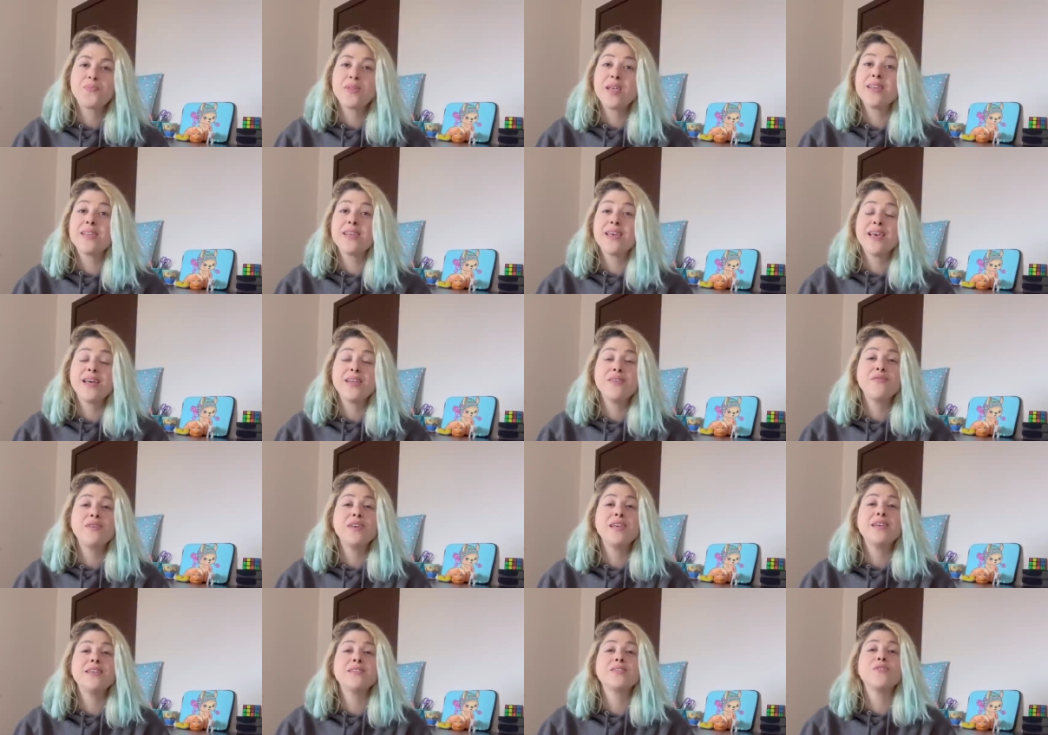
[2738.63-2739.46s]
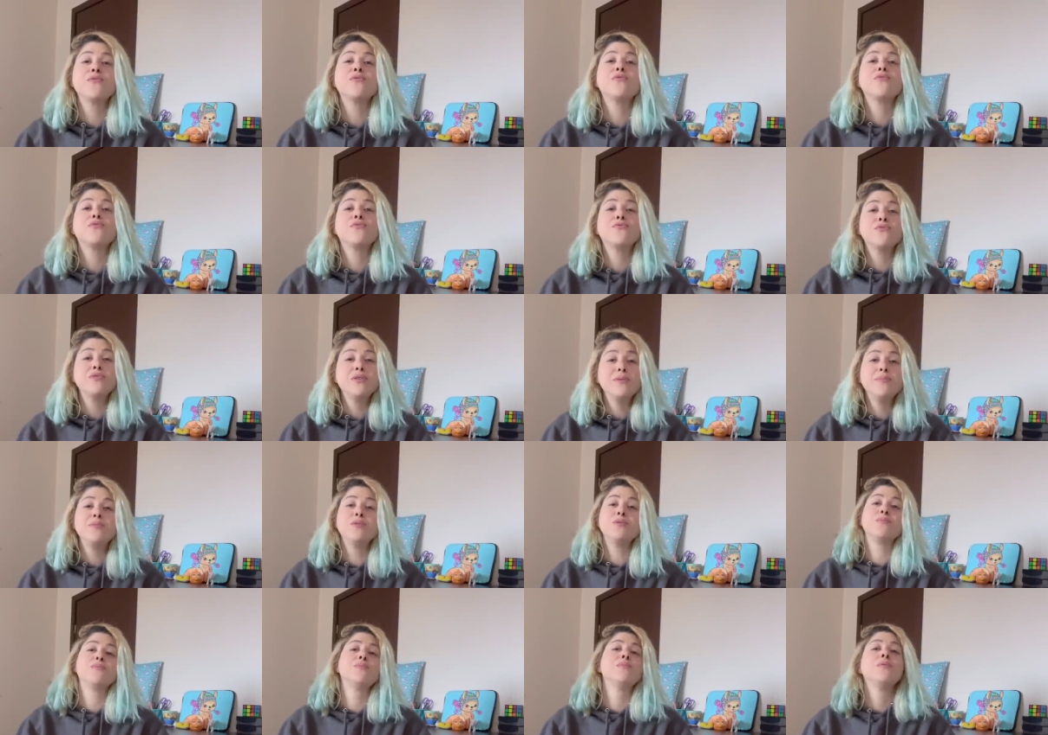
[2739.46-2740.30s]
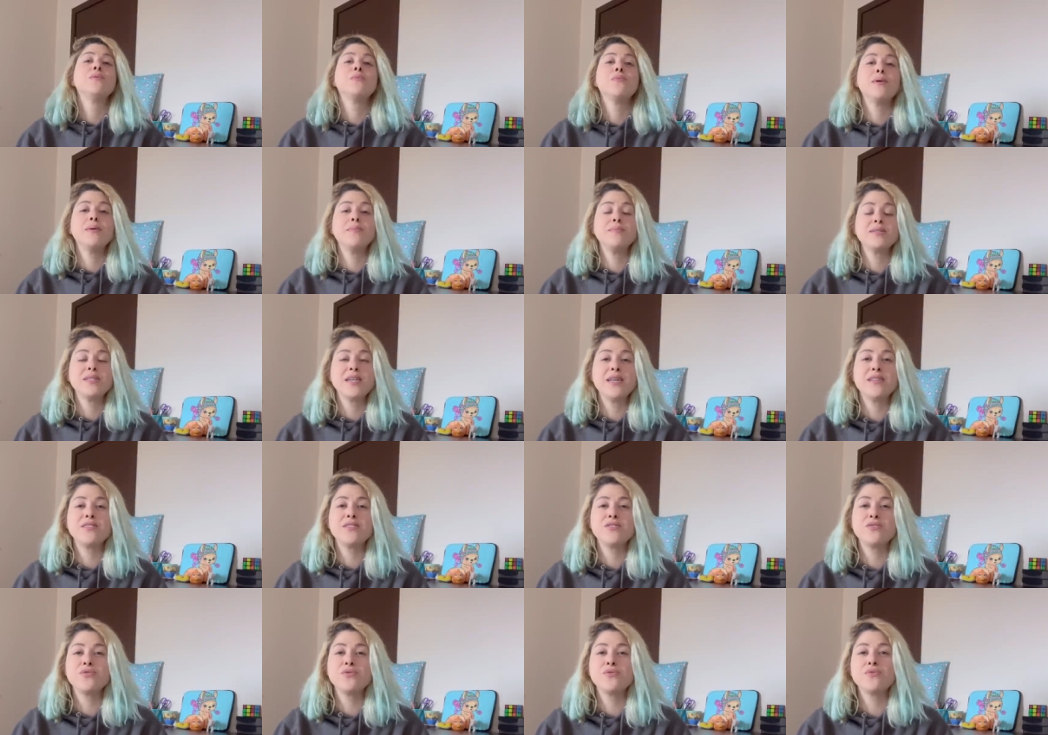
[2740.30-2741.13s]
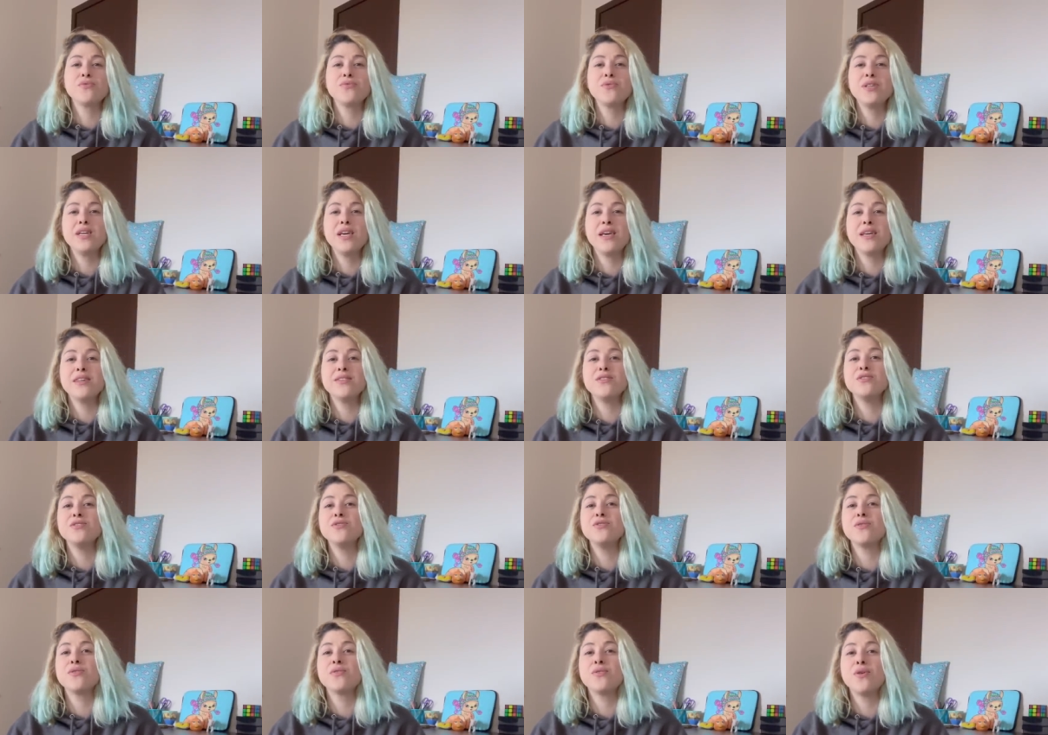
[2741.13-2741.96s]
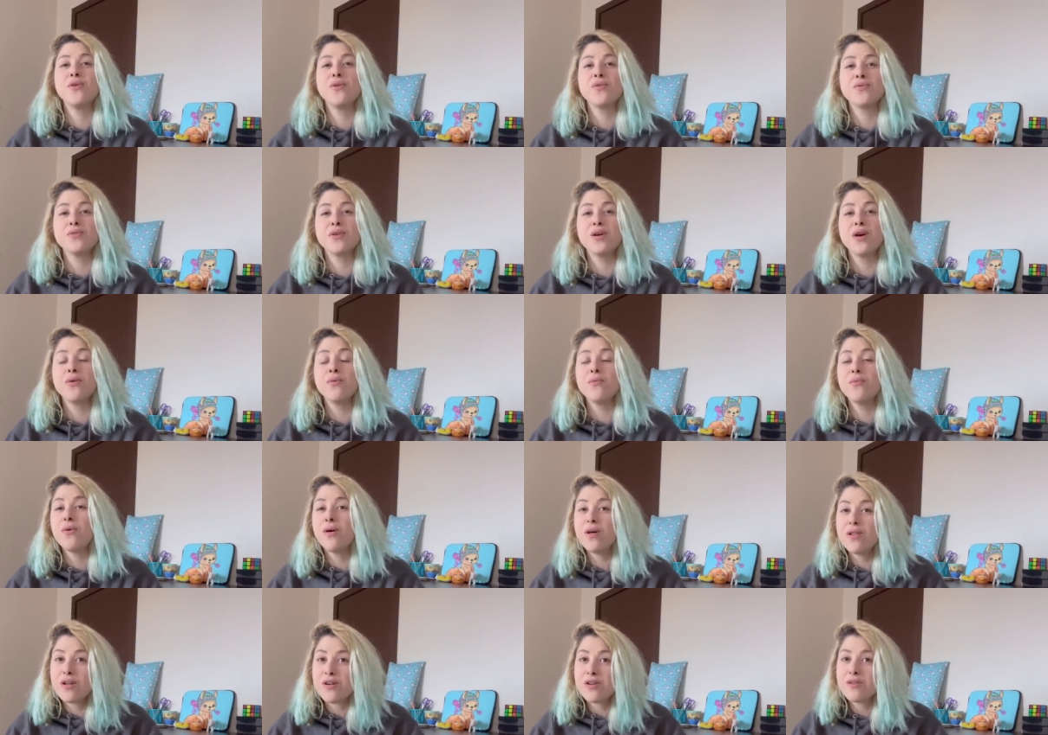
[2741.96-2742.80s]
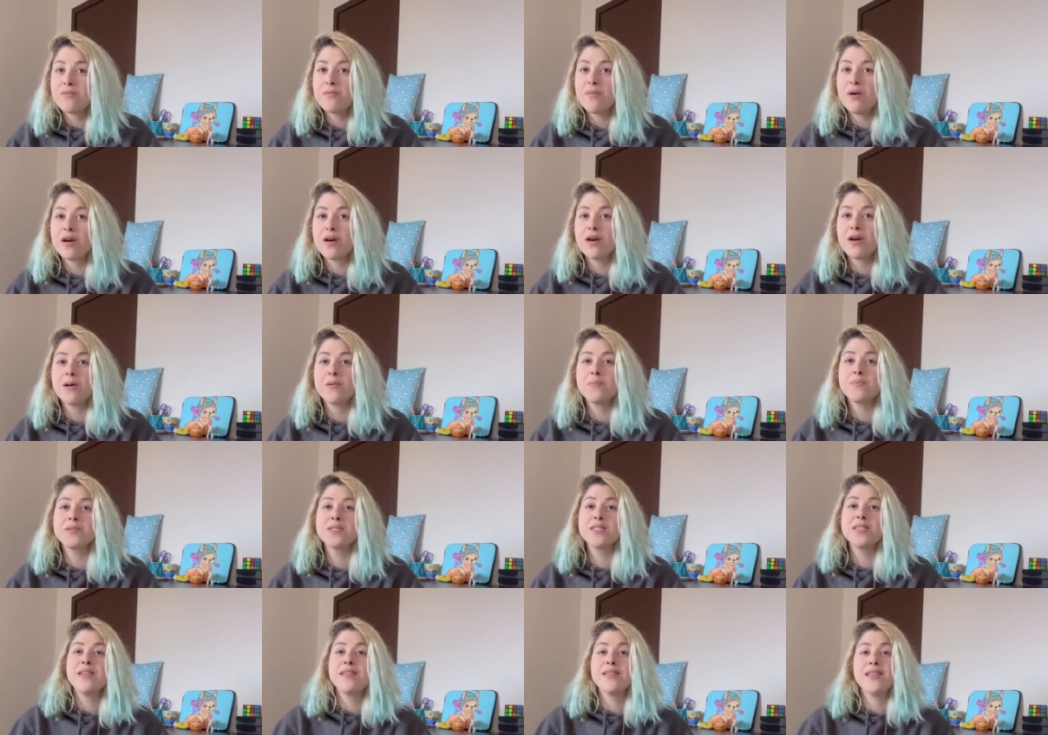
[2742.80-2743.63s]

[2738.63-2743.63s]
and Canva is a freemium website to create your own wall art mockups.